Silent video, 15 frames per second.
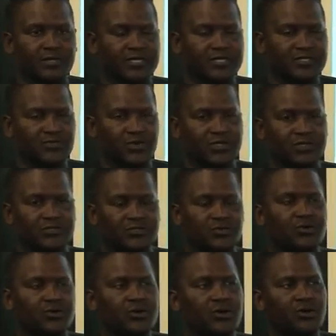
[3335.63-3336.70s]
That's one.
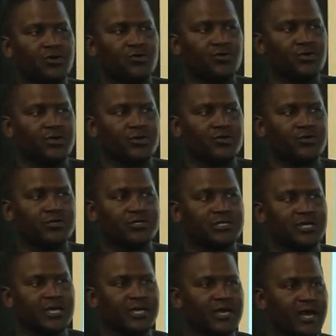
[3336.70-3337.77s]
So we will
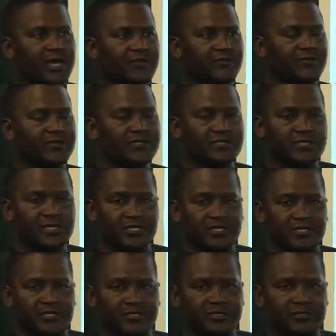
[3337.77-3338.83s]
take
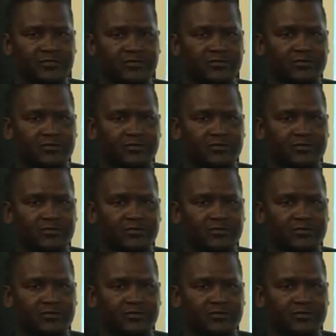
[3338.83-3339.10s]
advantage